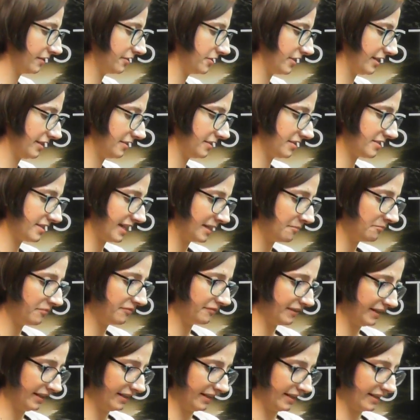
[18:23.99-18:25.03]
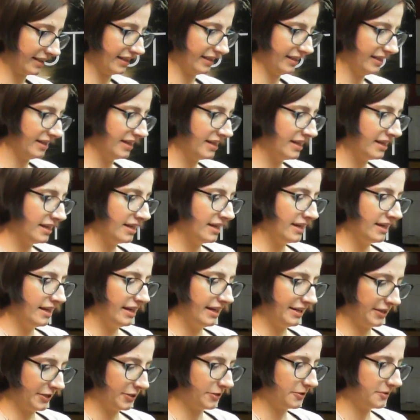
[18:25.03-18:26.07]
She had the same feeling
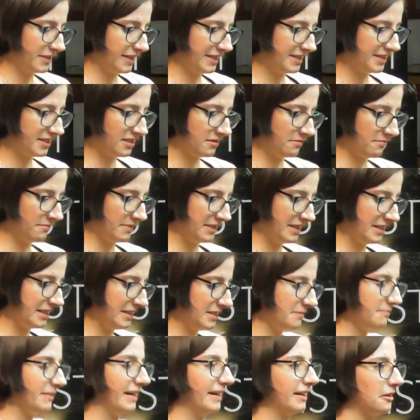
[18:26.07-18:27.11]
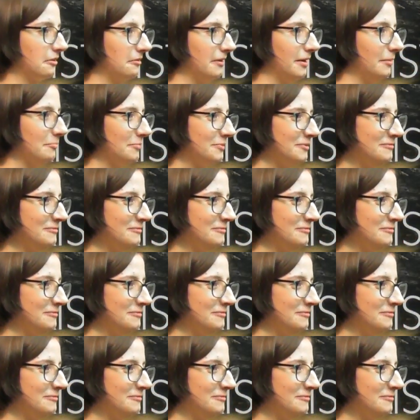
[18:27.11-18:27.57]
and a good testimony to back her up.